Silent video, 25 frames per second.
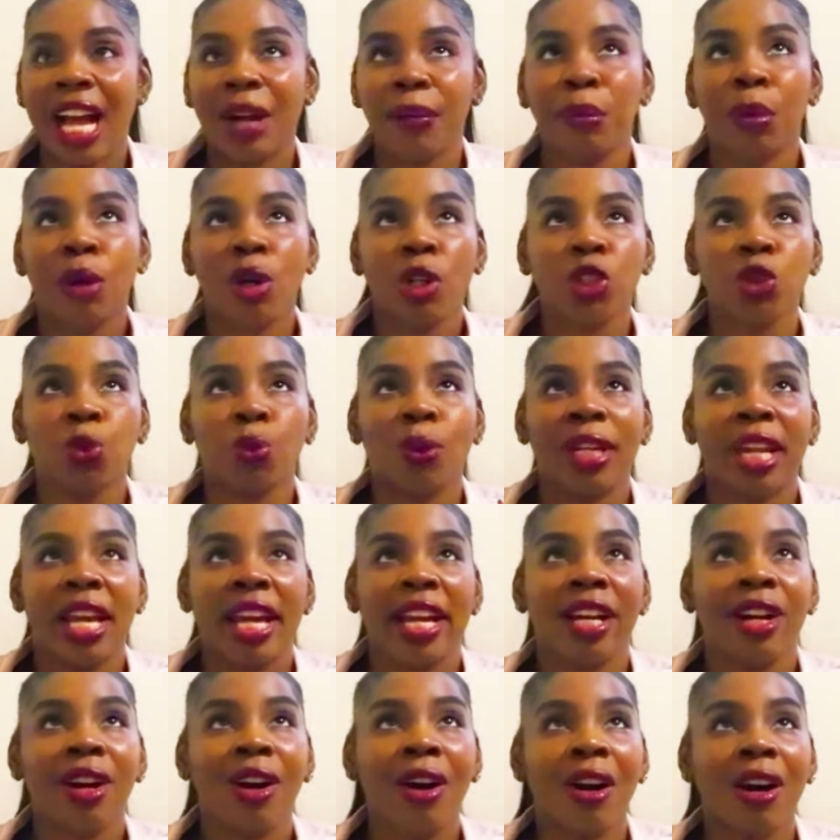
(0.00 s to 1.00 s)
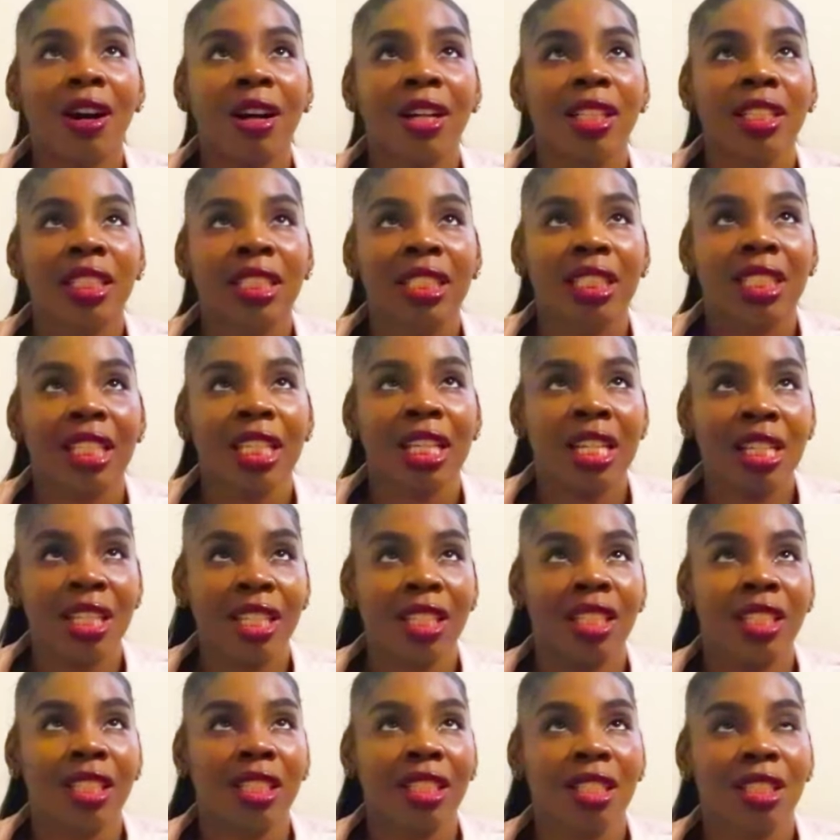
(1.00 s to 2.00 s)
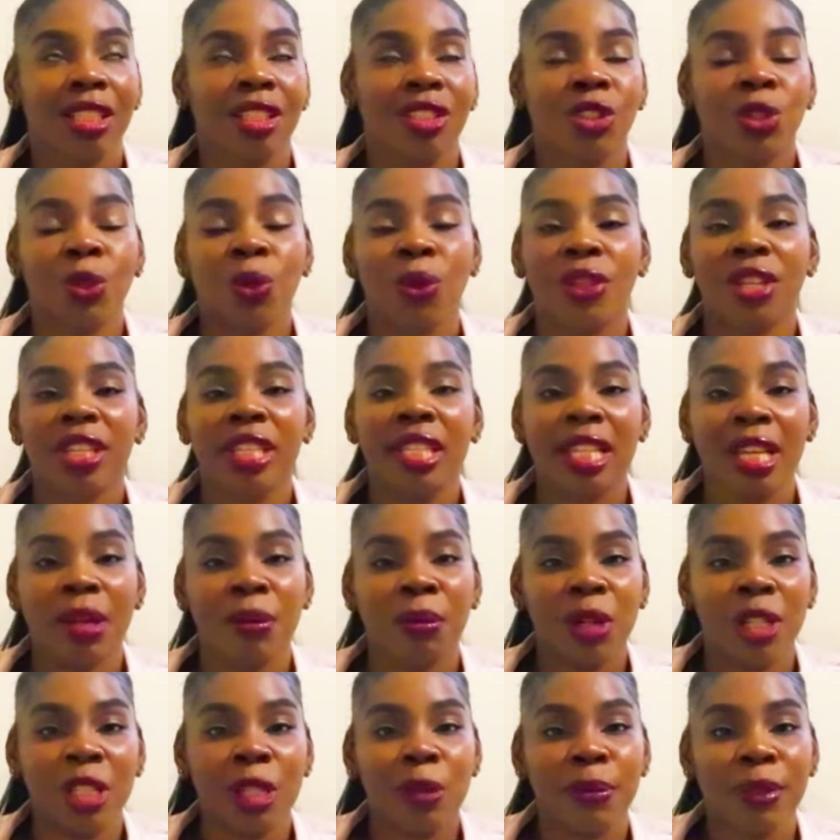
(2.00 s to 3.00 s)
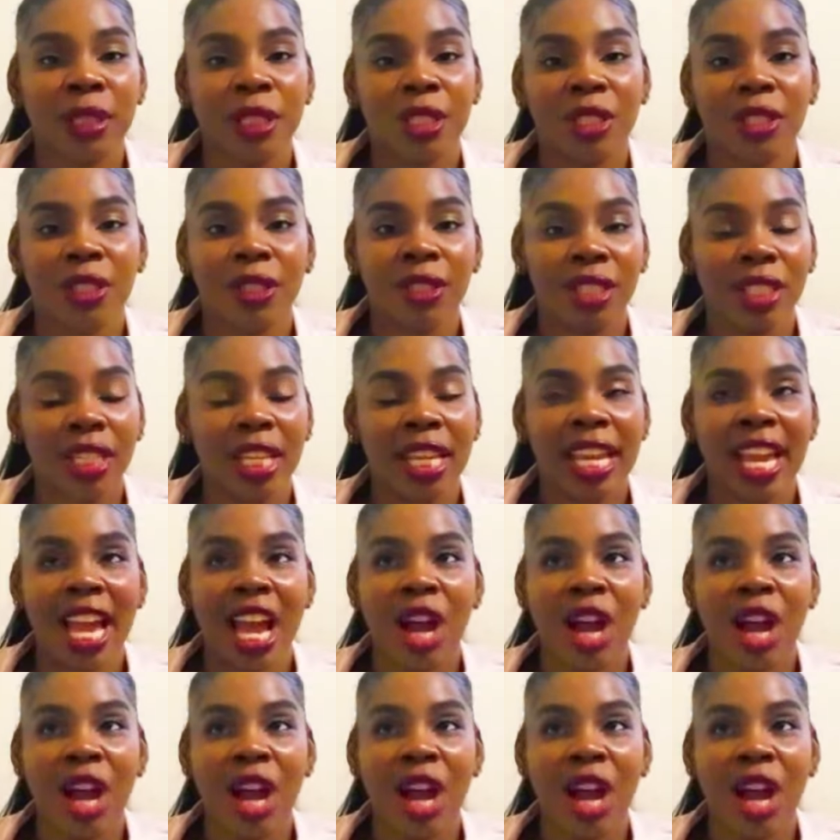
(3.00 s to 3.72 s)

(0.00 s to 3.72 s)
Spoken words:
But when I called in to the same hospital today,